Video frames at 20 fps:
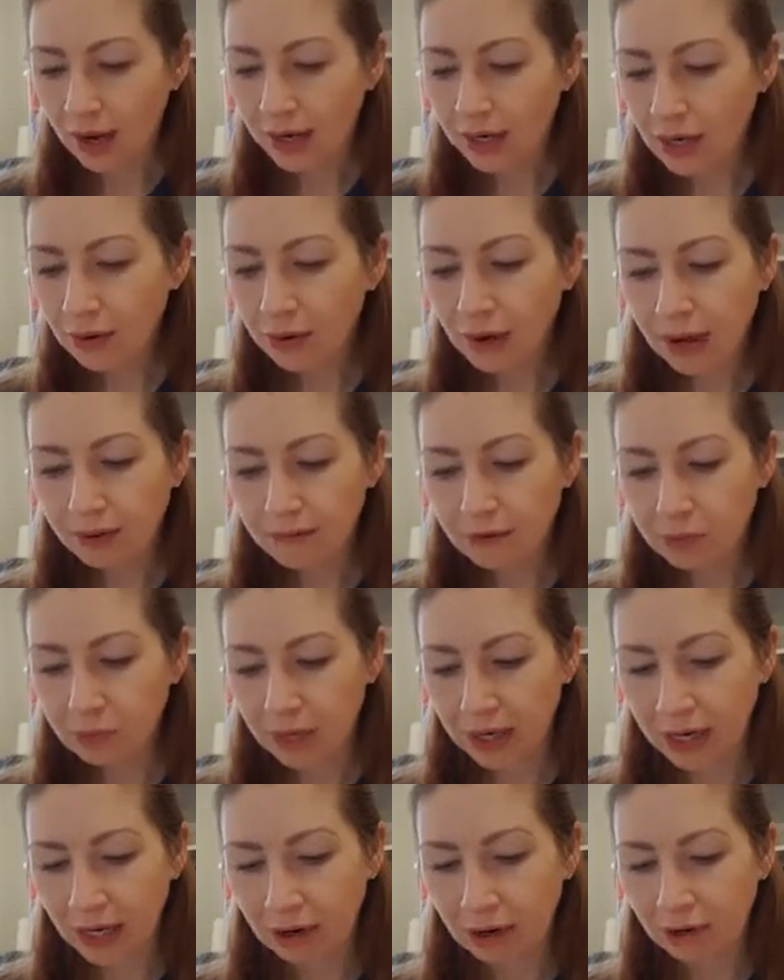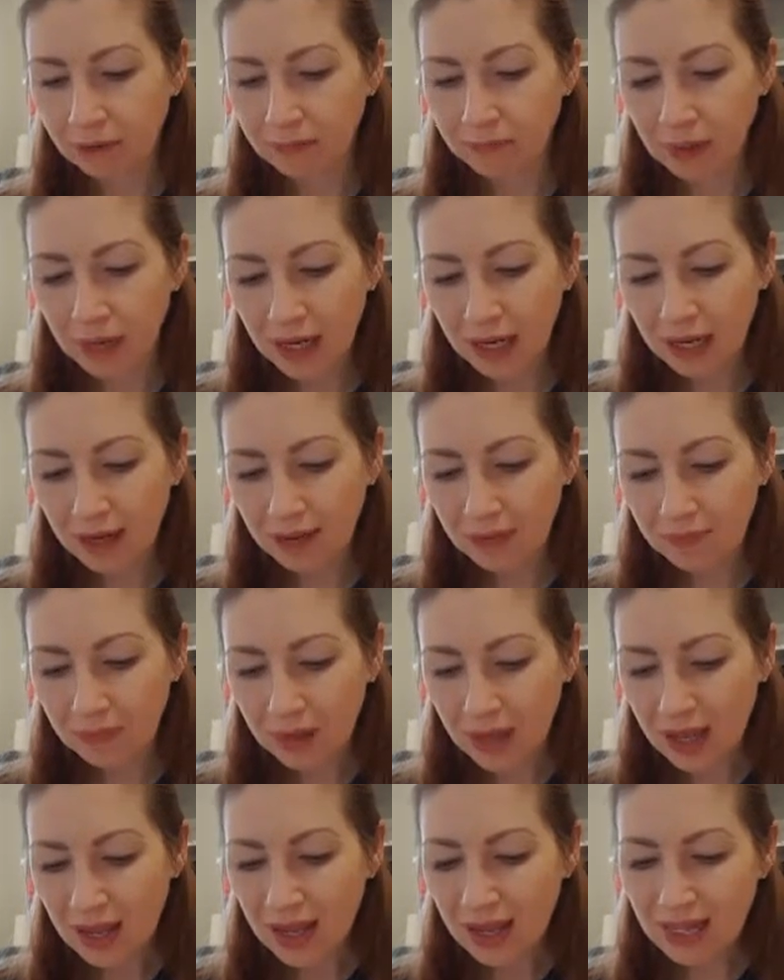I know I have to break it off, but
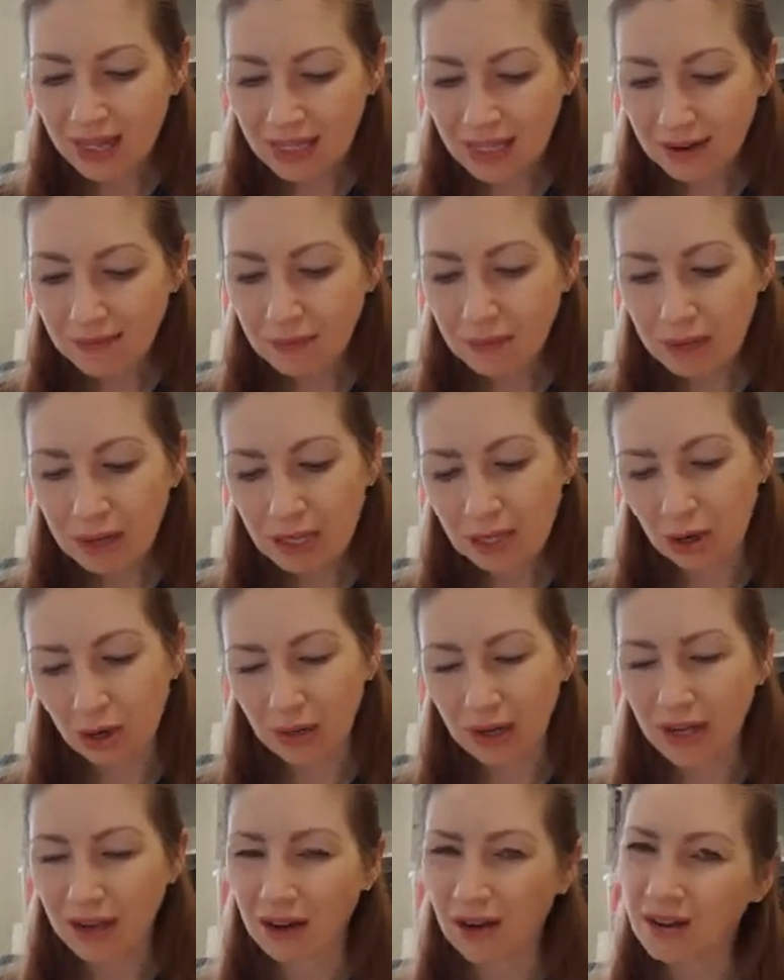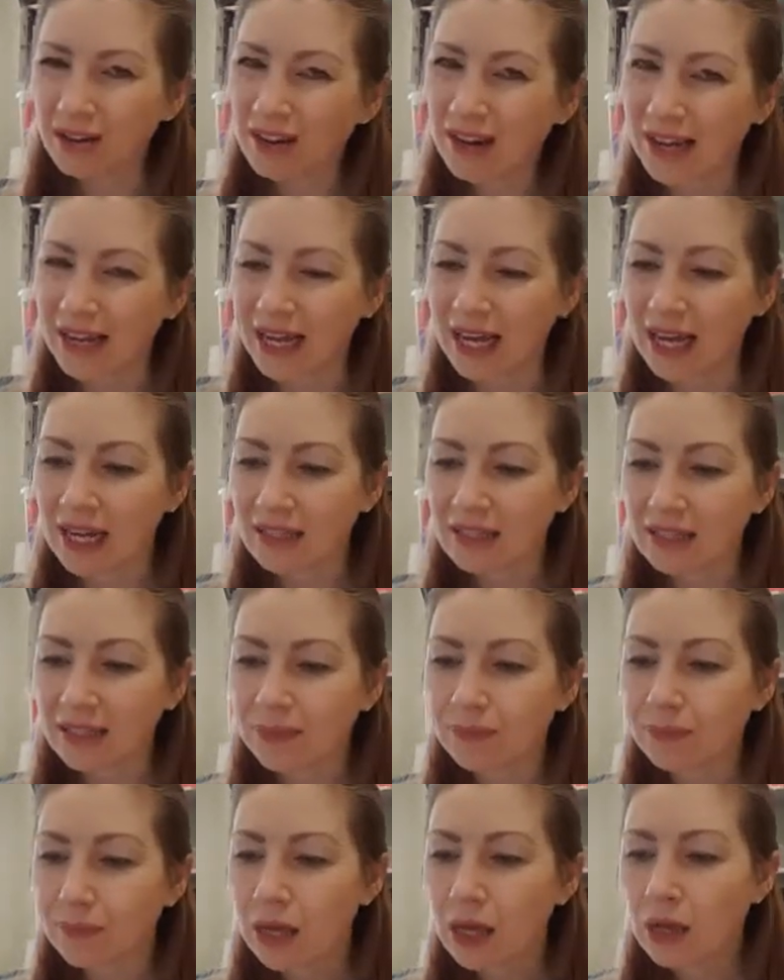it's never been totally on, I guess.
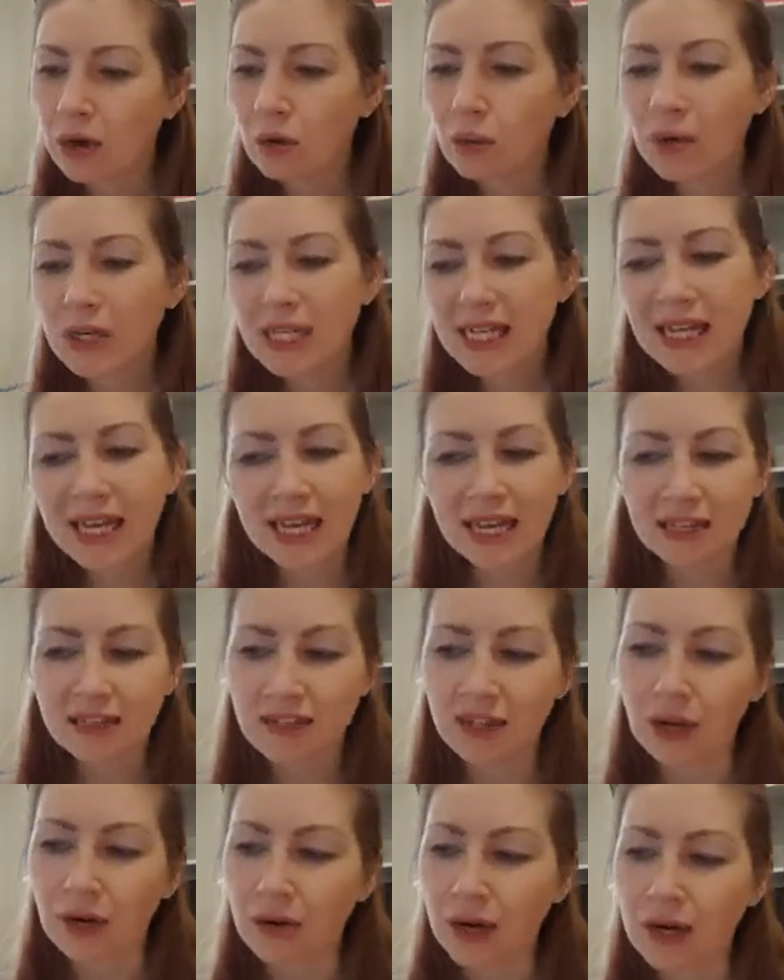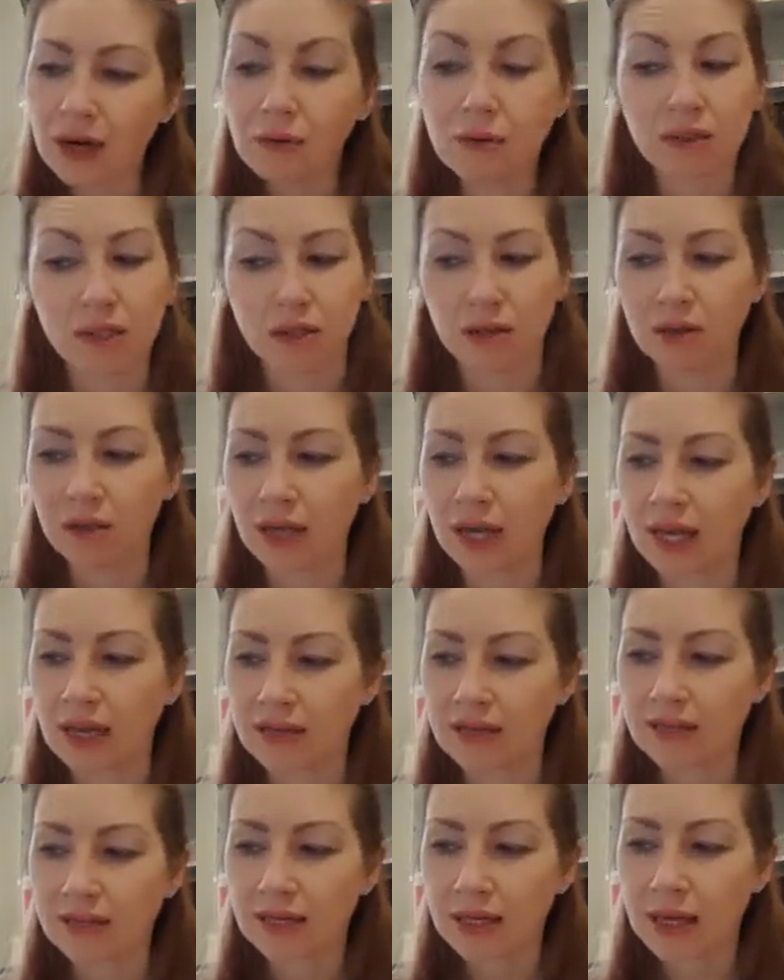We did kiss, though, and it was a good
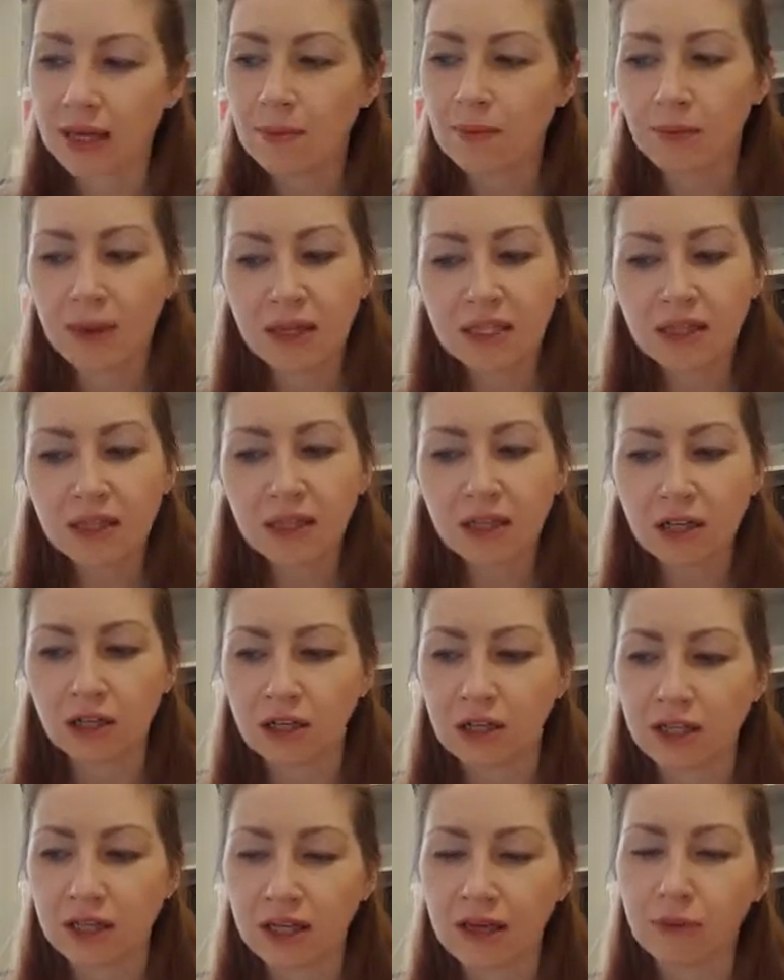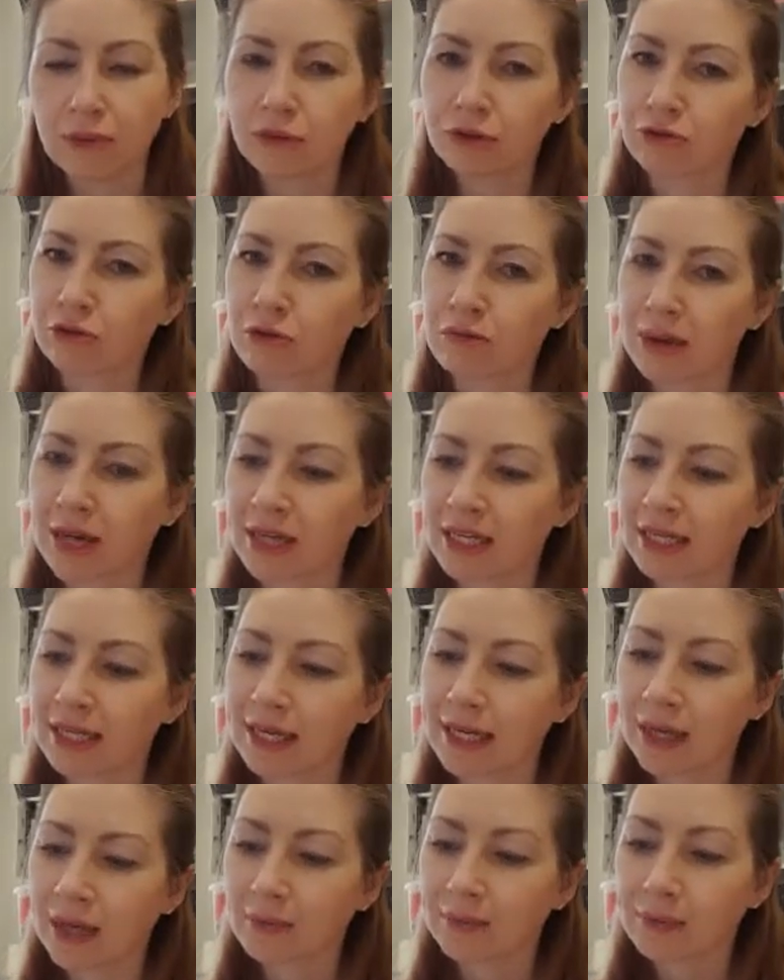kiss. Better than good, it was
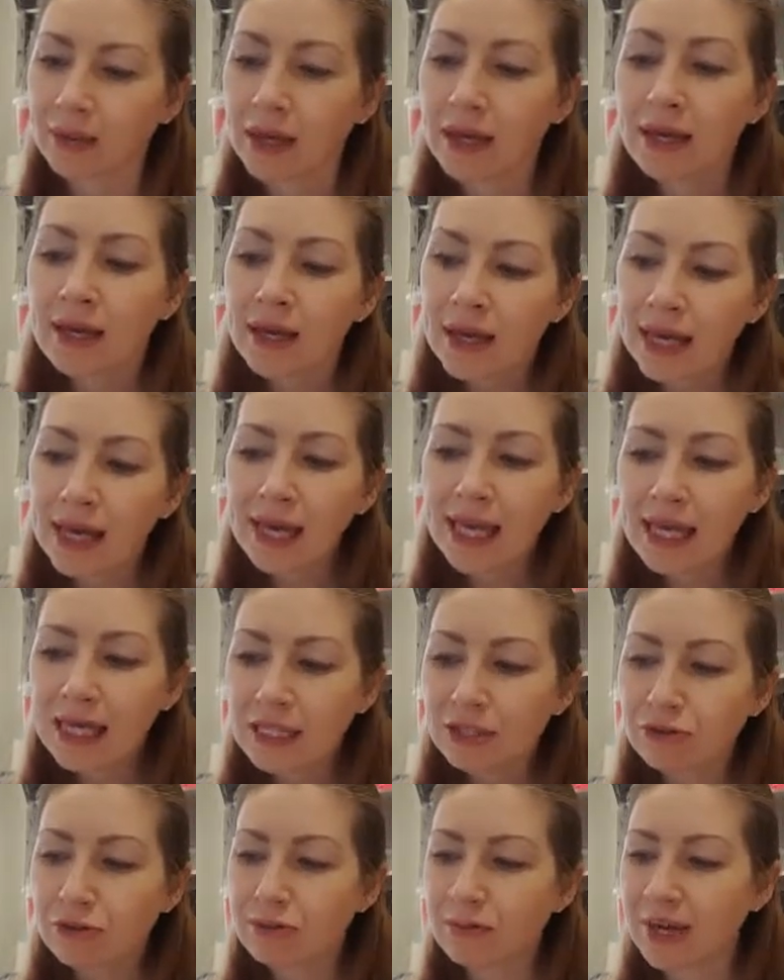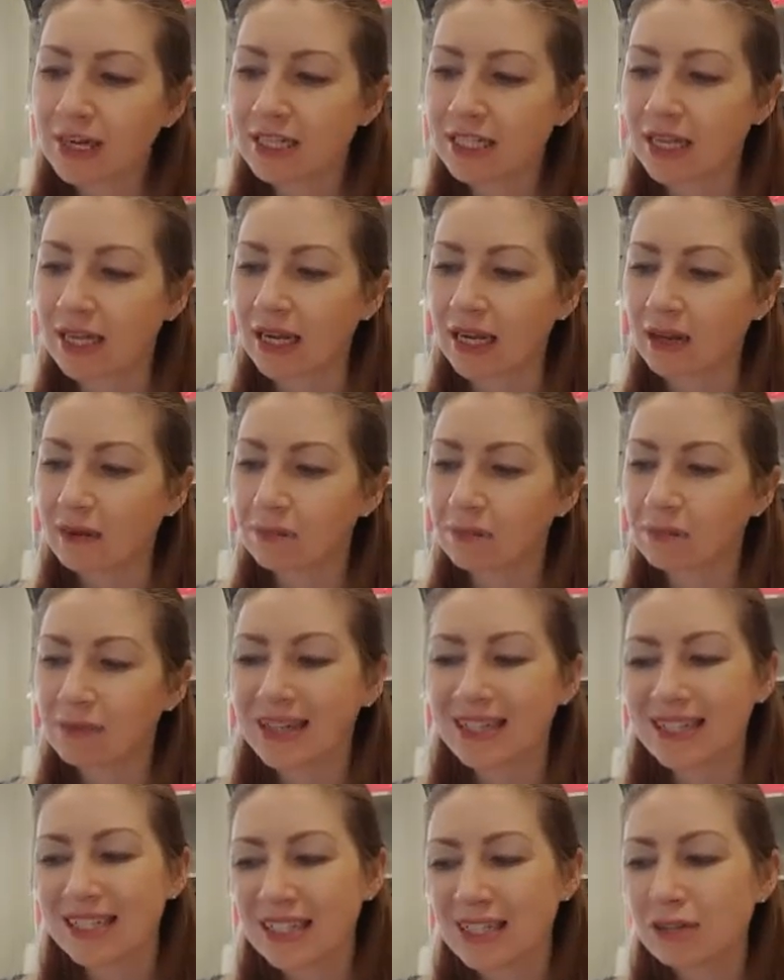romantic. He is romantic,
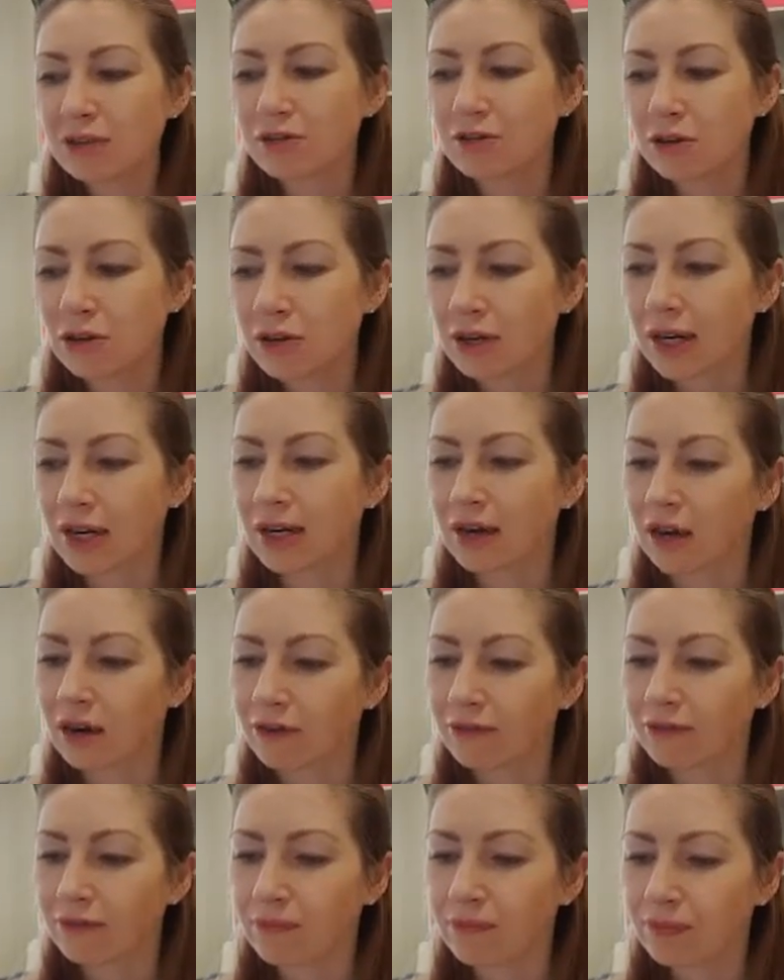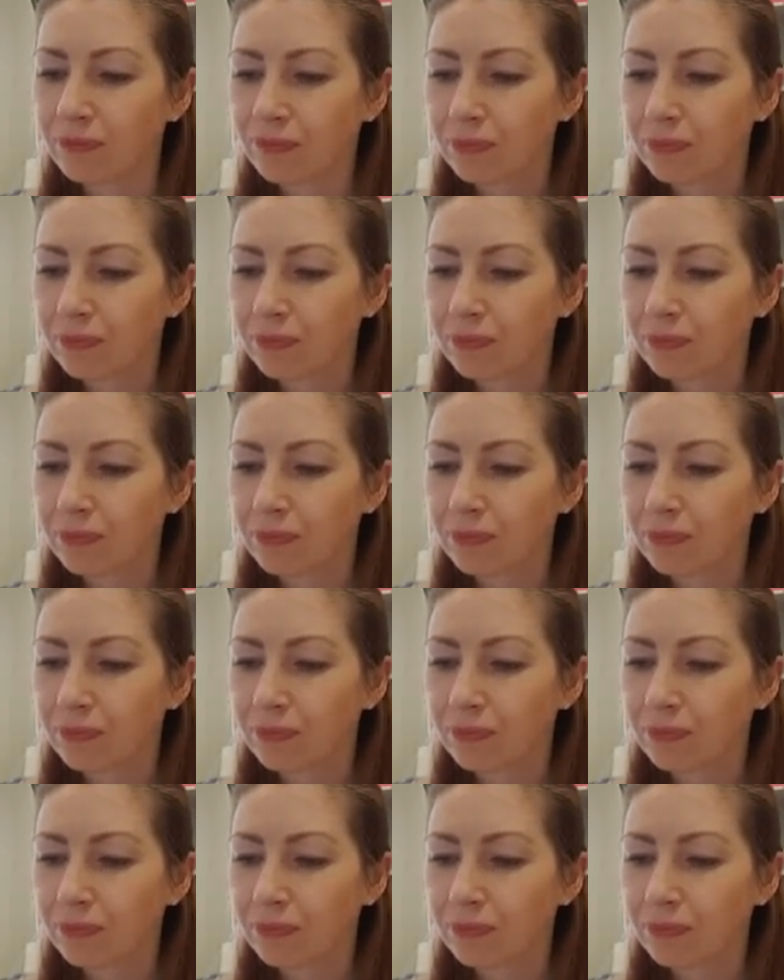but it's still not enough.